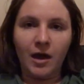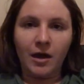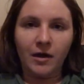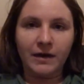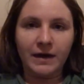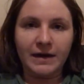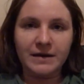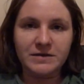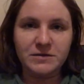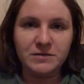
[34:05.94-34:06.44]

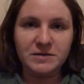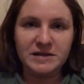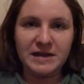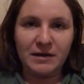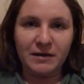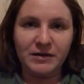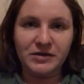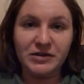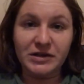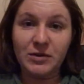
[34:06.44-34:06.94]
Okay, so it's
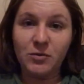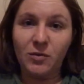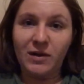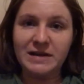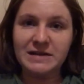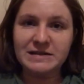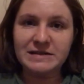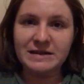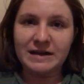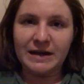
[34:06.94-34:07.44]
now actually
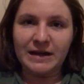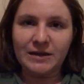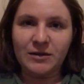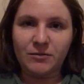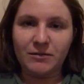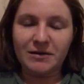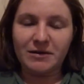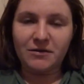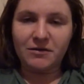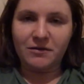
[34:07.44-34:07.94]
Wednesday.
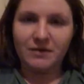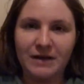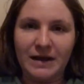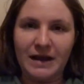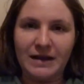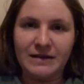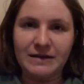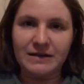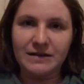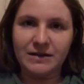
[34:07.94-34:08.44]
The readathon
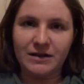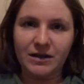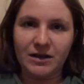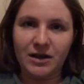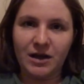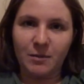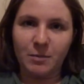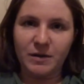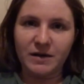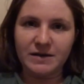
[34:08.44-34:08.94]
ended a
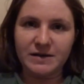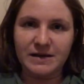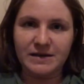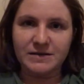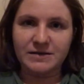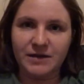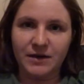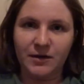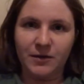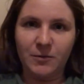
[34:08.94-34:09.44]
couple of
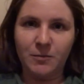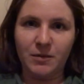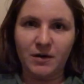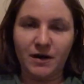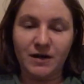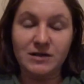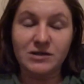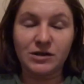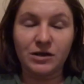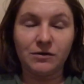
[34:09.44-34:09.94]
days ago, but
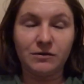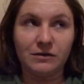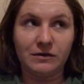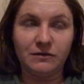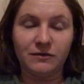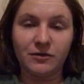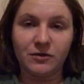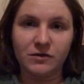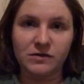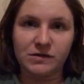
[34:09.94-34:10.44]
I
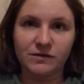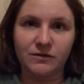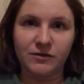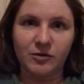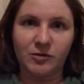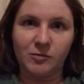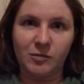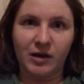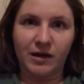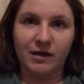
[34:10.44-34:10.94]
totally forgot to
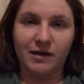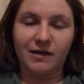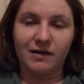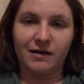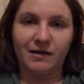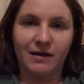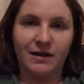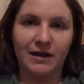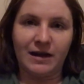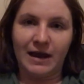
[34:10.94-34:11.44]
film like
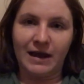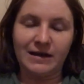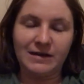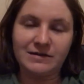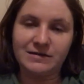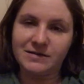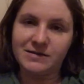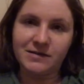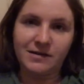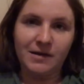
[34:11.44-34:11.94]
a, an
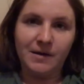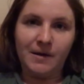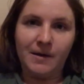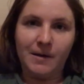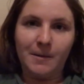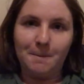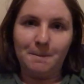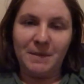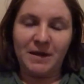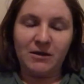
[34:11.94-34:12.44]
end
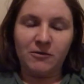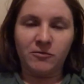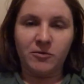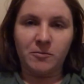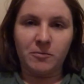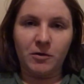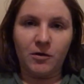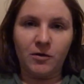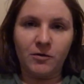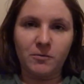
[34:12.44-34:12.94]
bit of
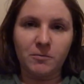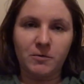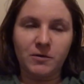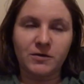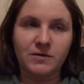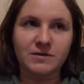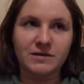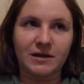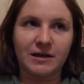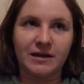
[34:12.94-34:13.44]
the blog,
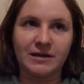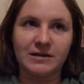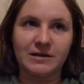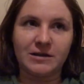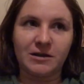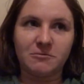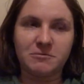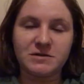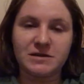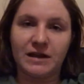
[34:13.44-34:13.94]
because I
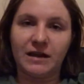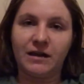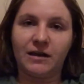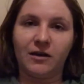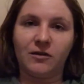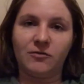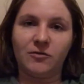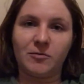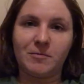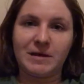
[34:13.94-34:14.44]
ended up
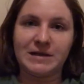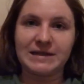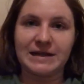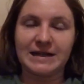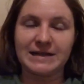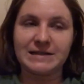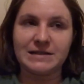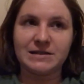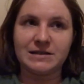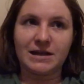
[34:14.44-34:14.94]
staying over at my
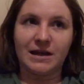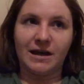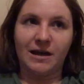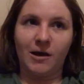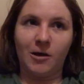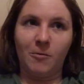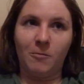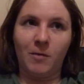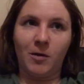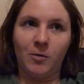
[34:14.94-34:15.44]
dad's,
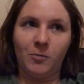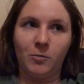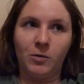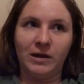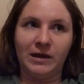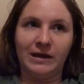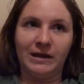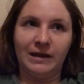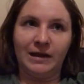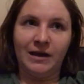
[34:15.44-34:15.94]
um, and
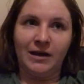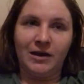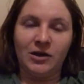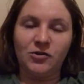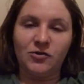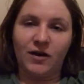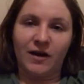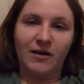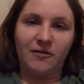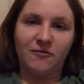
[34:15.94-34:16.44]
we
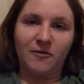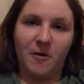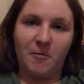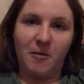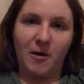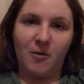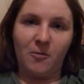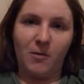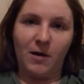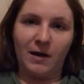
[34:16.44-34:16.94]
drank a fair
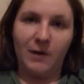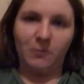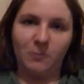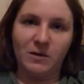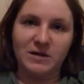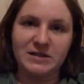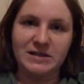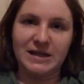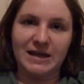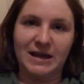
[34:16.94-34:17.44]
amount of wine and
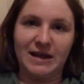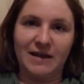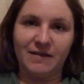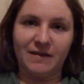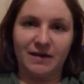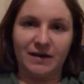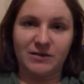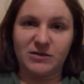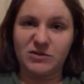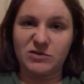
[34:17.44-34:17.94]
whiskey, and
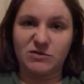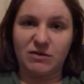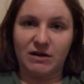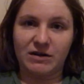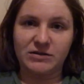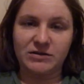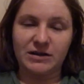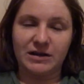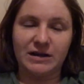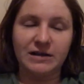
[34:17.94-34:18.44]
then I just
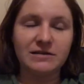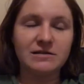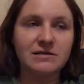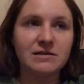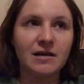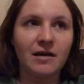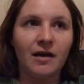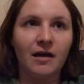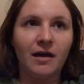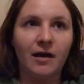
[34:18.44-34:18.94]
crashed at his.